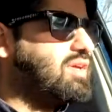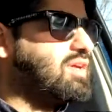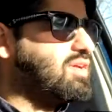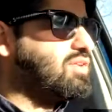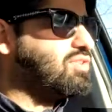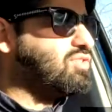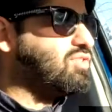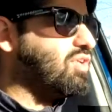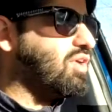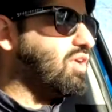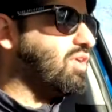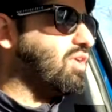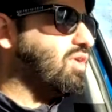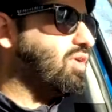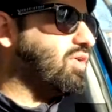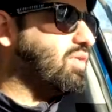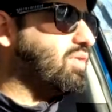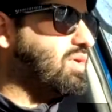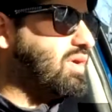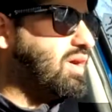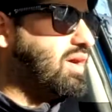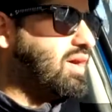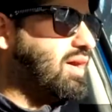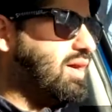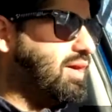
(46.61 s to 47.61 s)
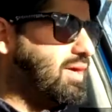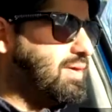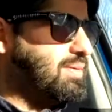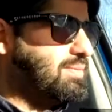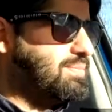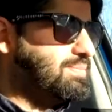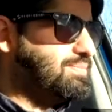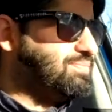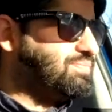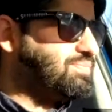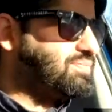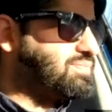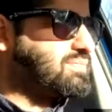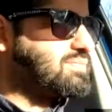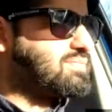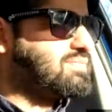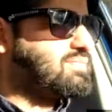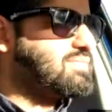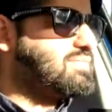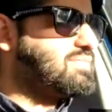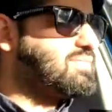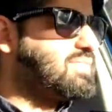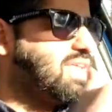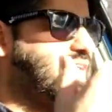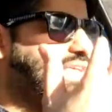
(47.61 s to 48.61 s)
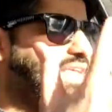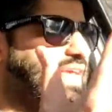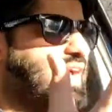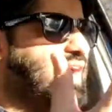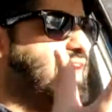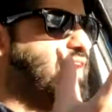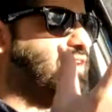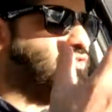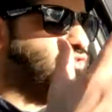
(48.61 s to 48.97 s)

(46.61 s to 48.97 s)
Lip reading: So yeah,